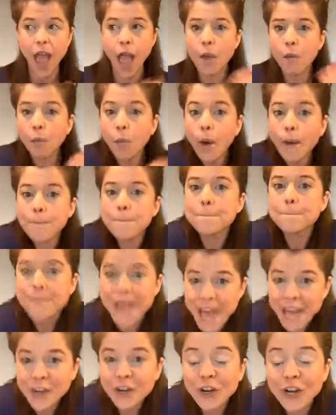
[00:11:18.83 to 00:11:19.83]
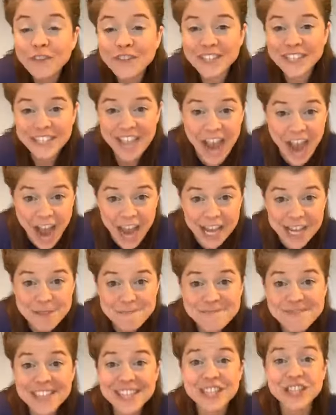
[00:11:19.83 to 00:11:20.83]
And what better of a
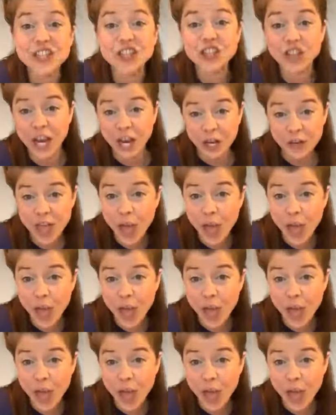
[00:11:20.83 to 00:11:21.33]
time than to share